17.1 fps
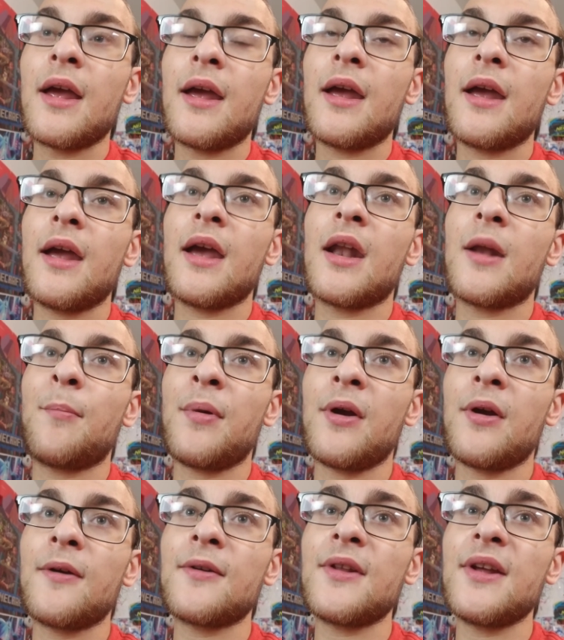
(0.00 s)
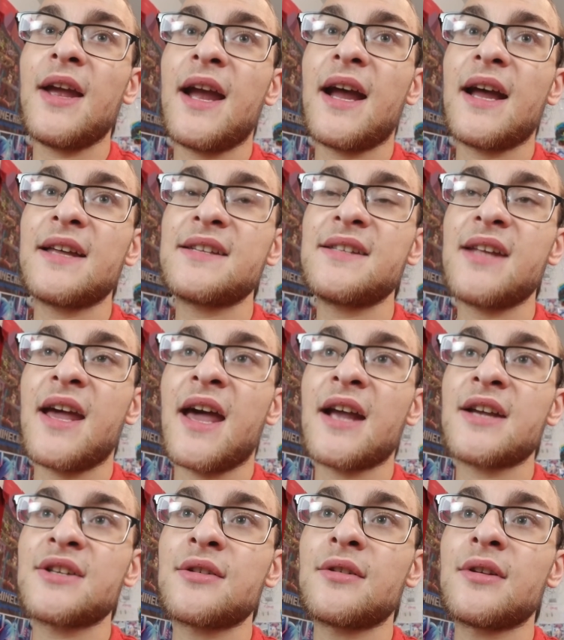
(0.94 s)
it apparently has to
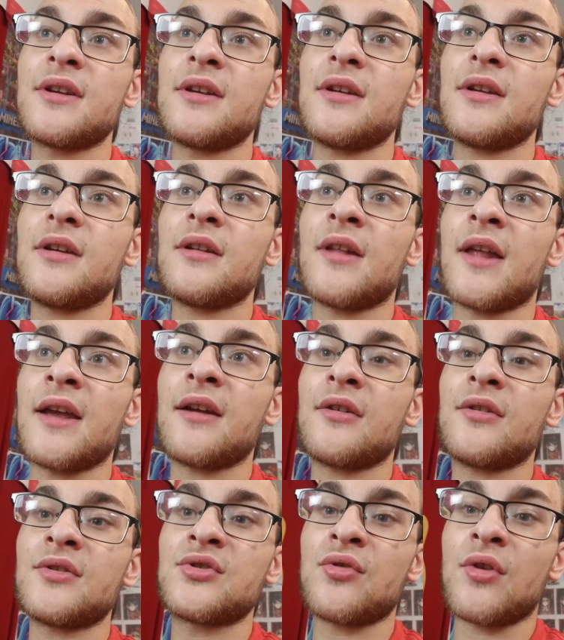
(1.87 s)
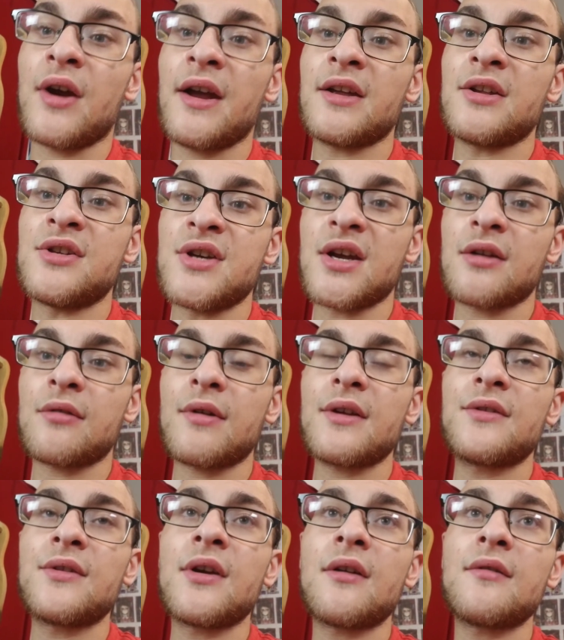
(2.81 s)
actually like try and
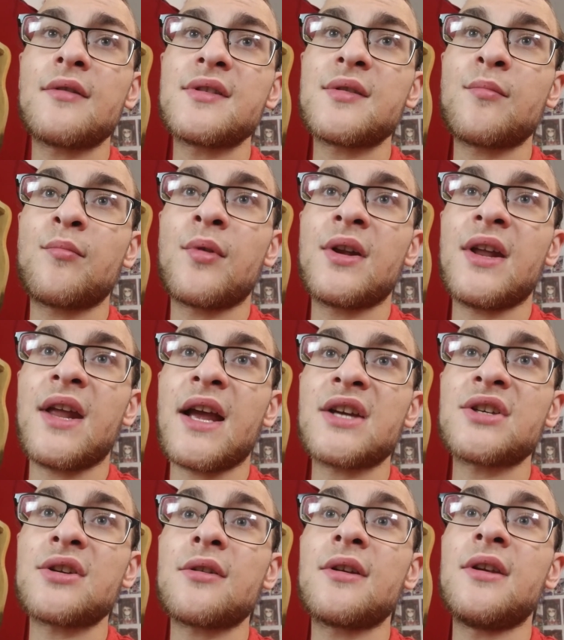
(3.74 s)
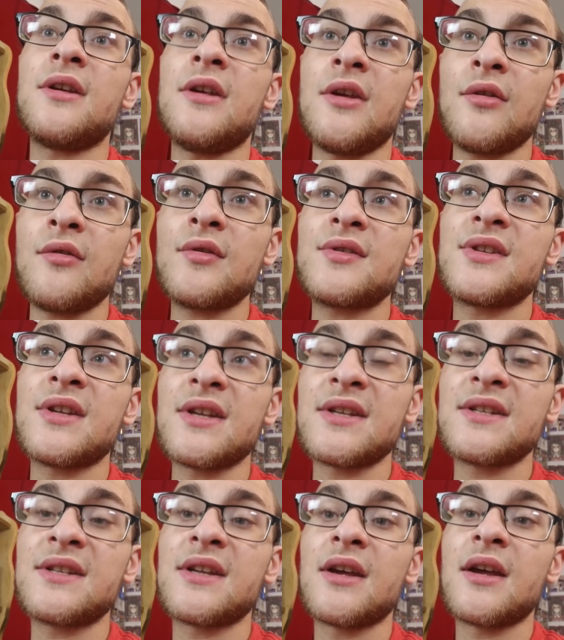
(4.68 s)
generate those, but it actually
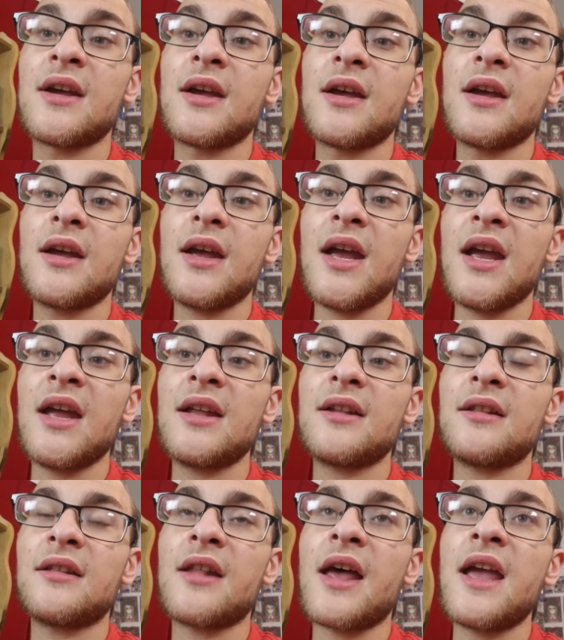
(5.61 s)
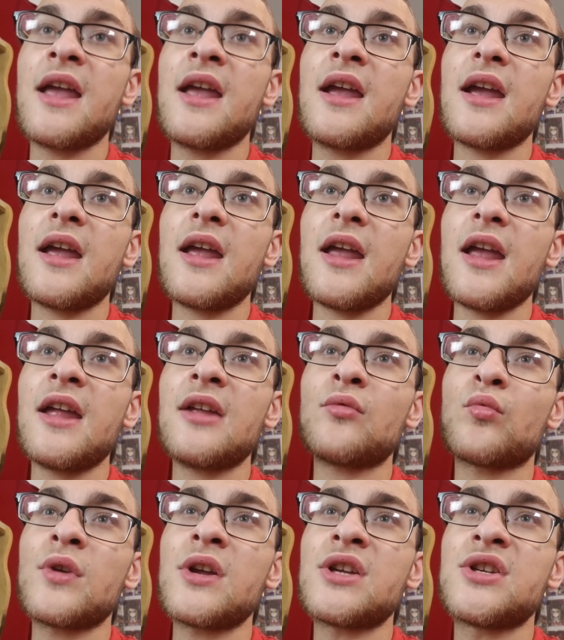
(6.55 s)
uses it like it
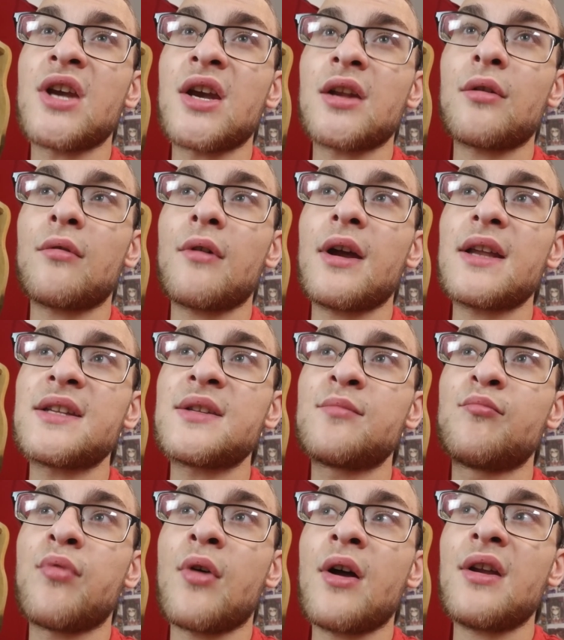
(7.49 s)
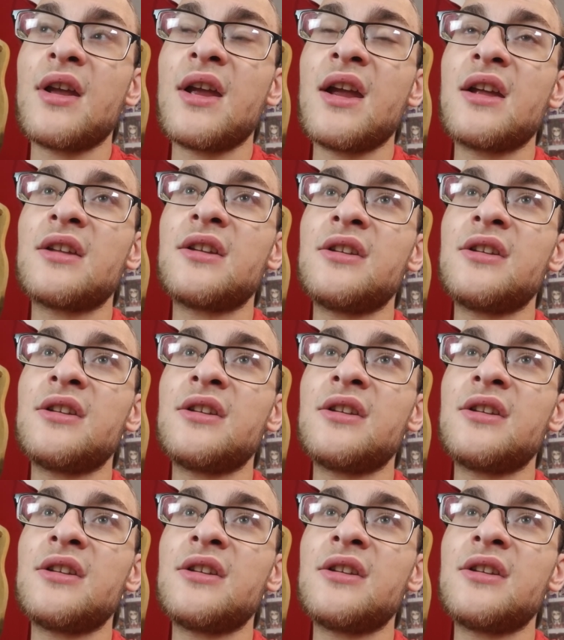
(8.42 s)
regenerates, but it